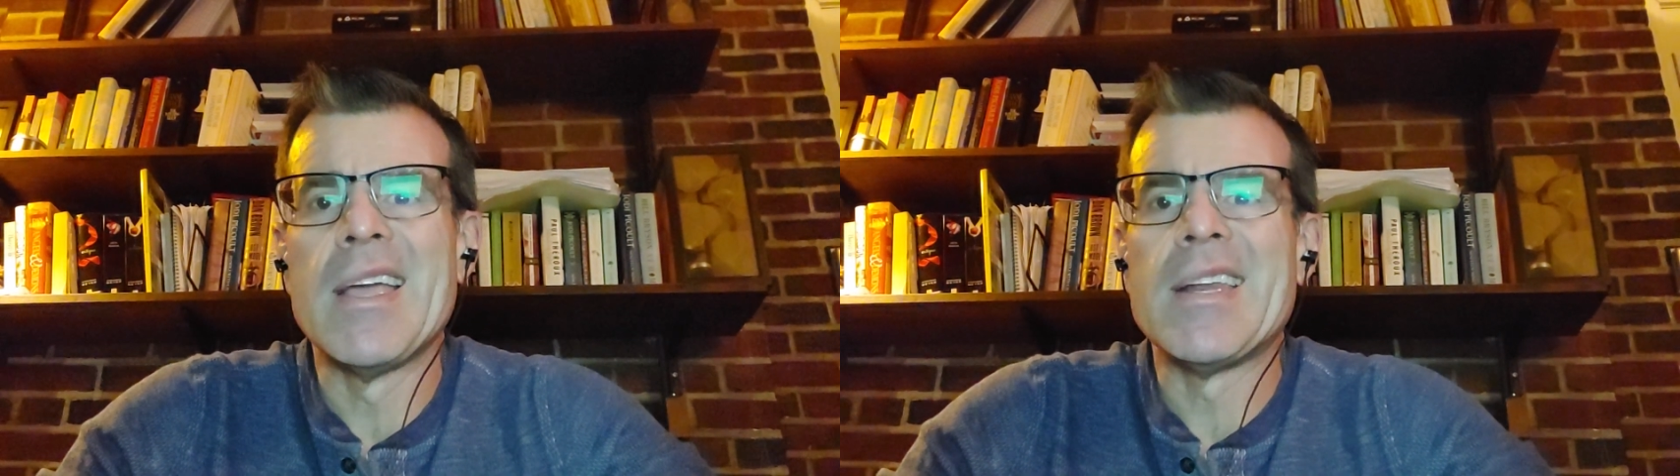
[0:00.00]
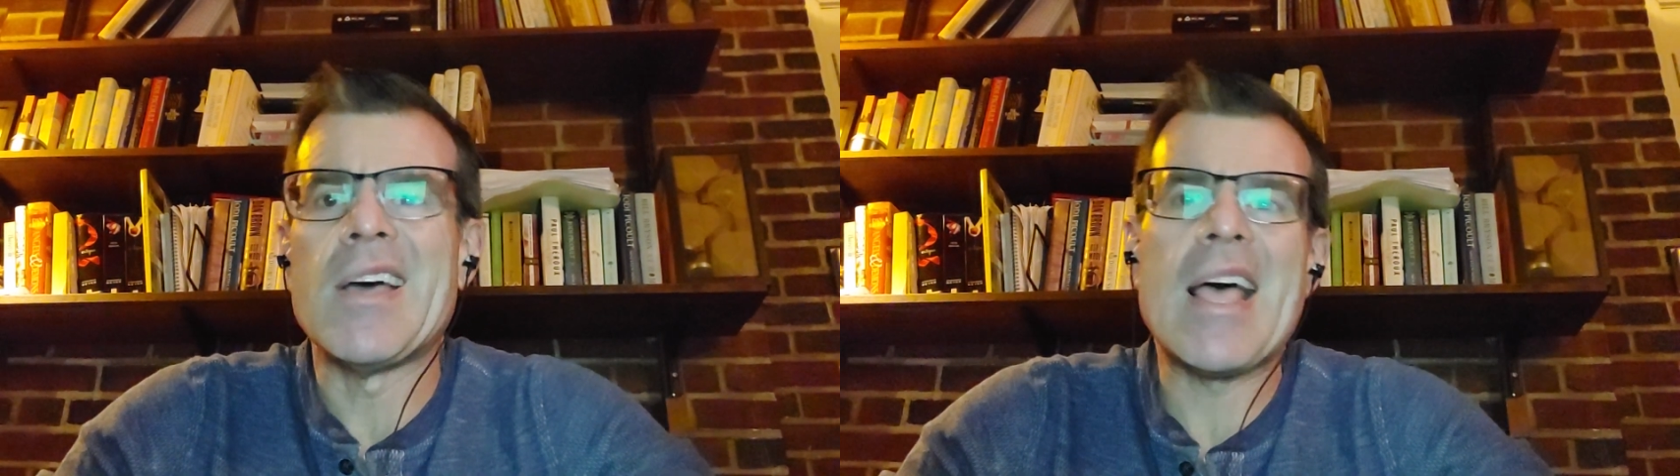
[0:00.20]

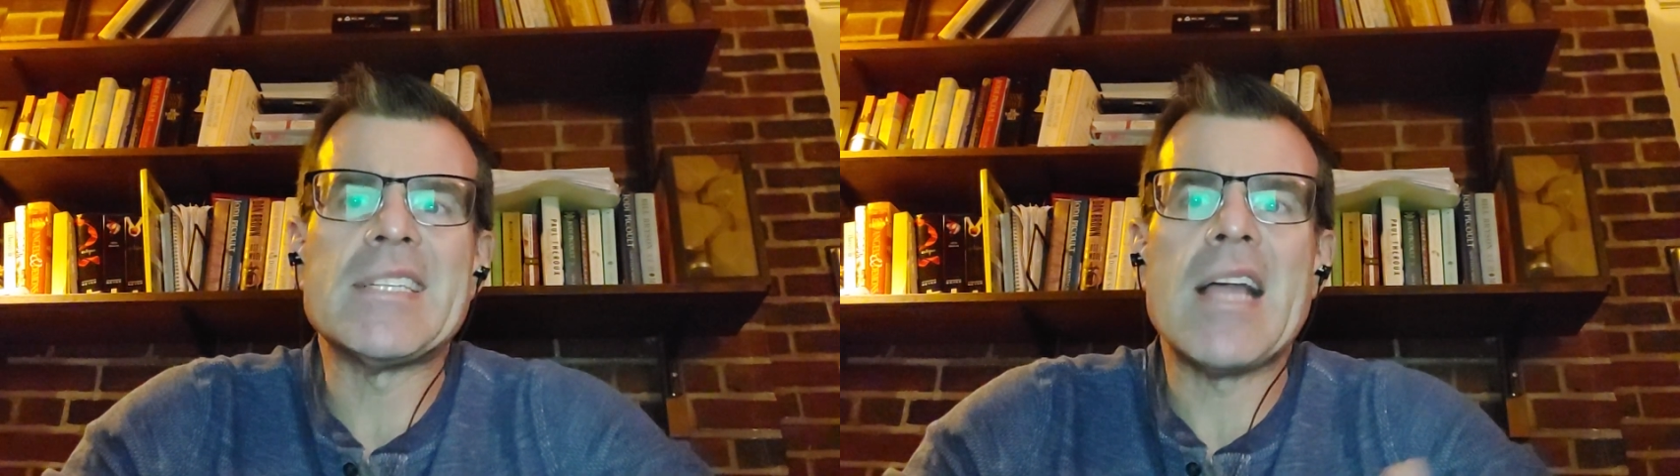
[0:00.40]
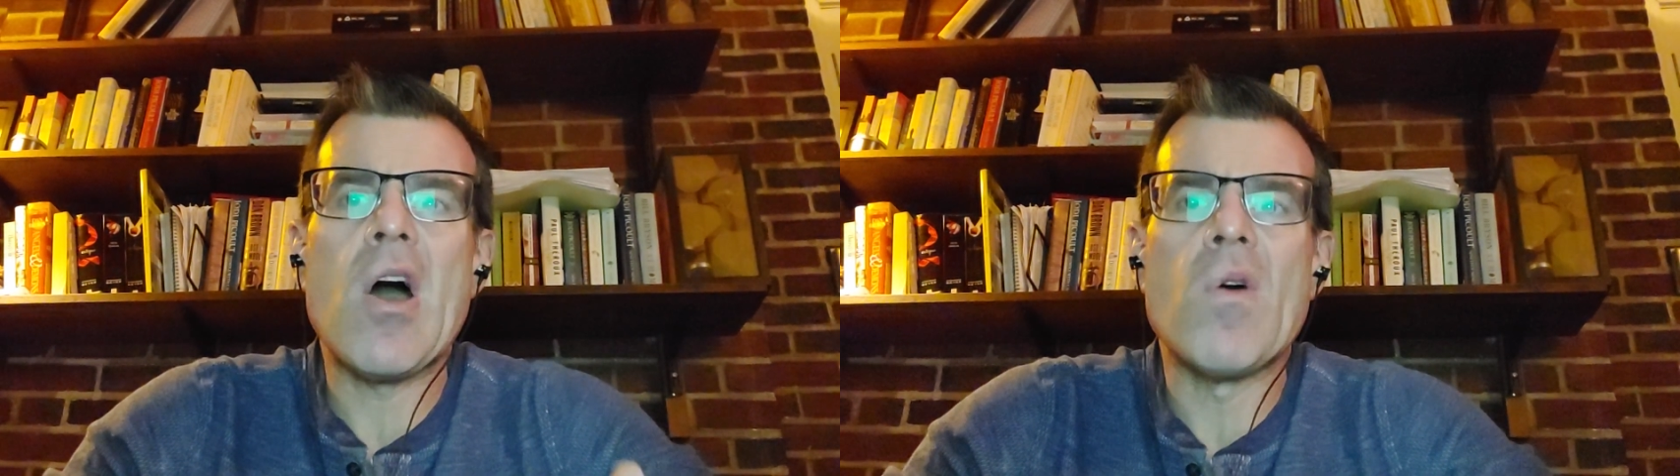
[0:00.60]
Now that's
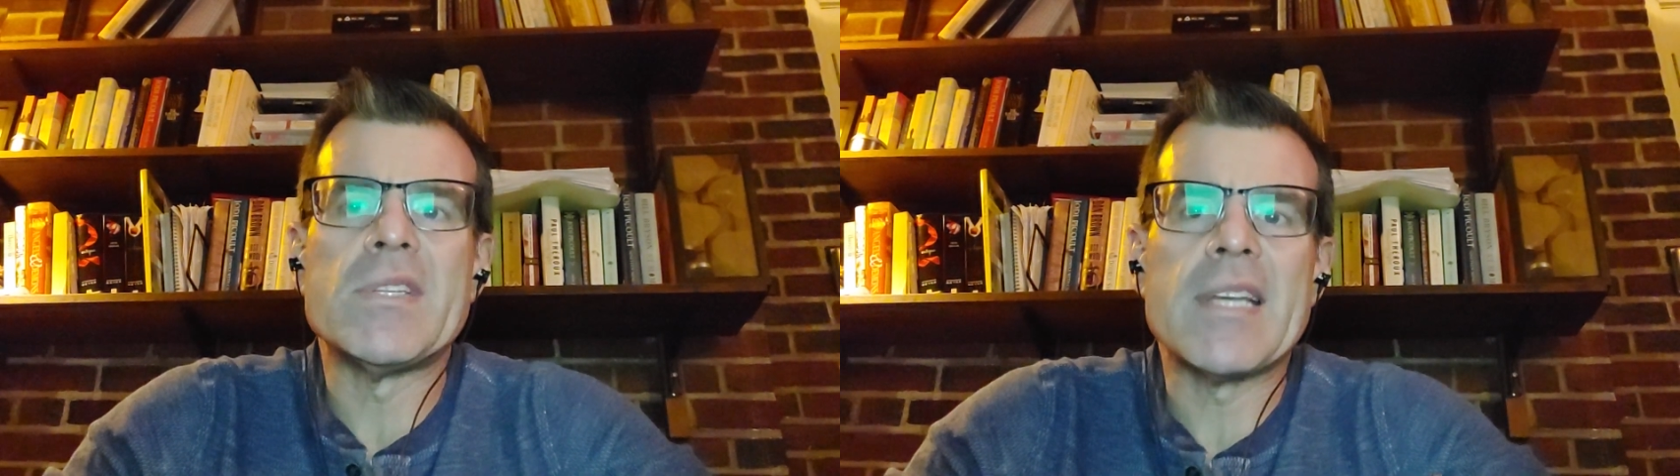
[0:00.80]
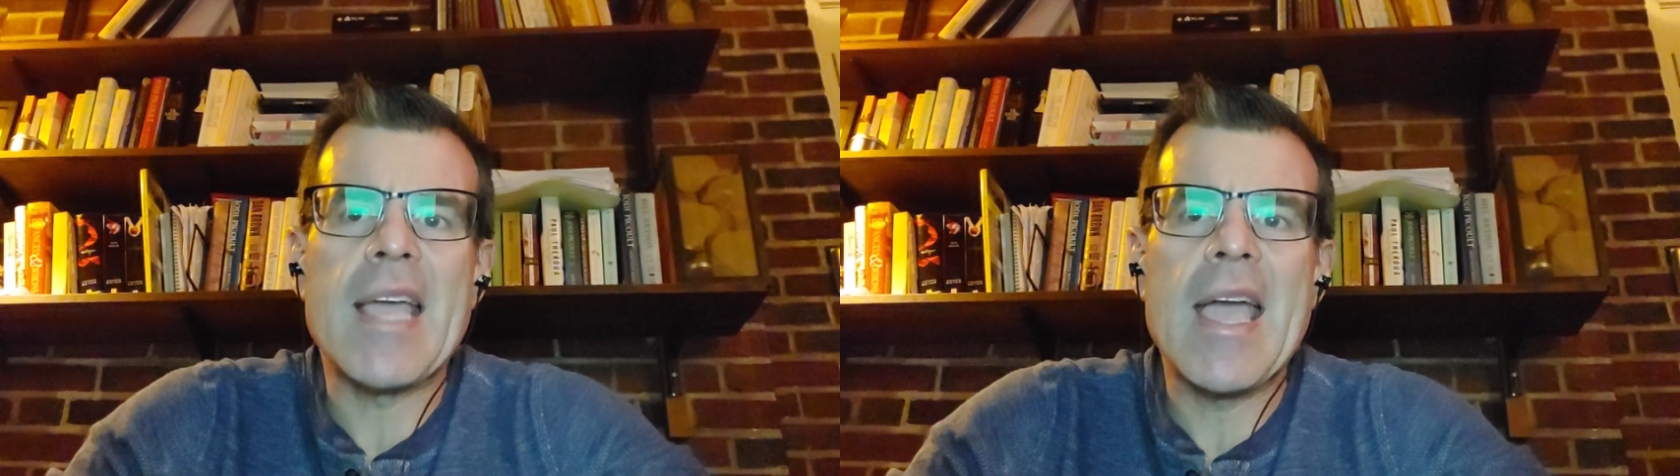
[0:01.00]
not
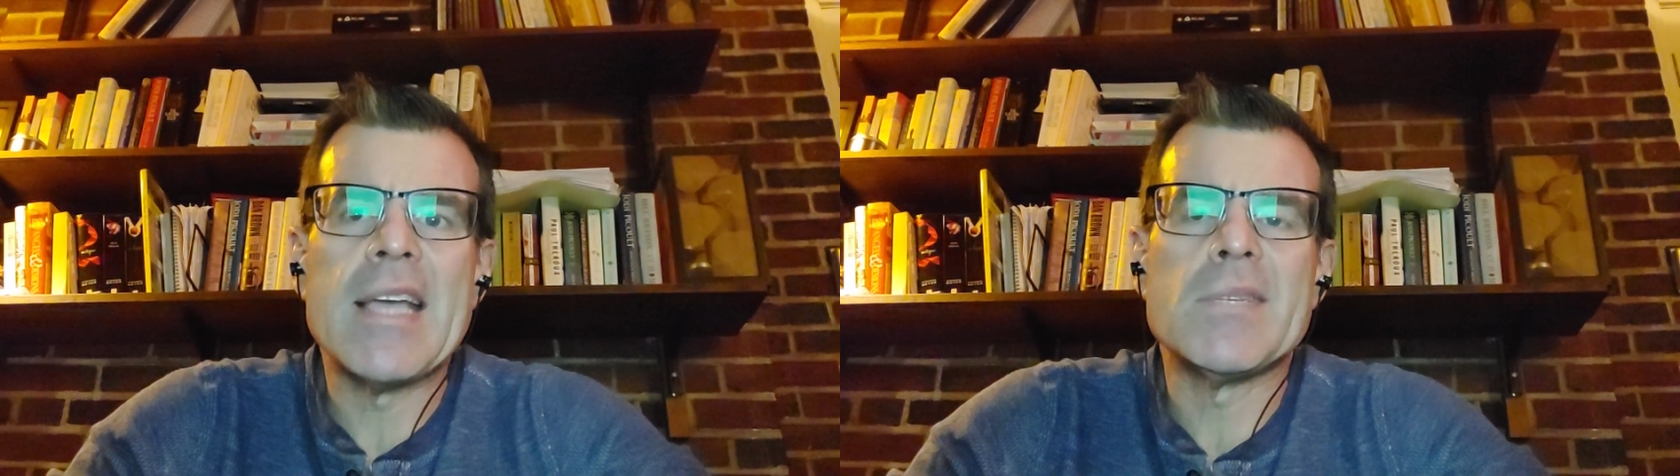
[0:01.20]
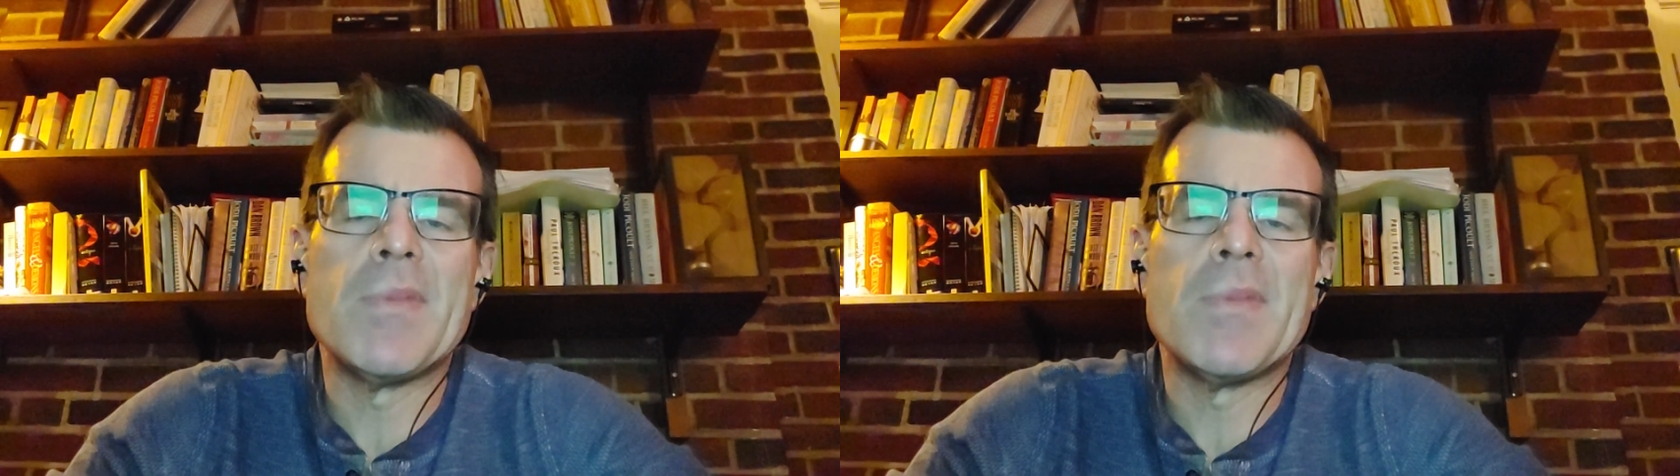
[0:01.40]
always the case,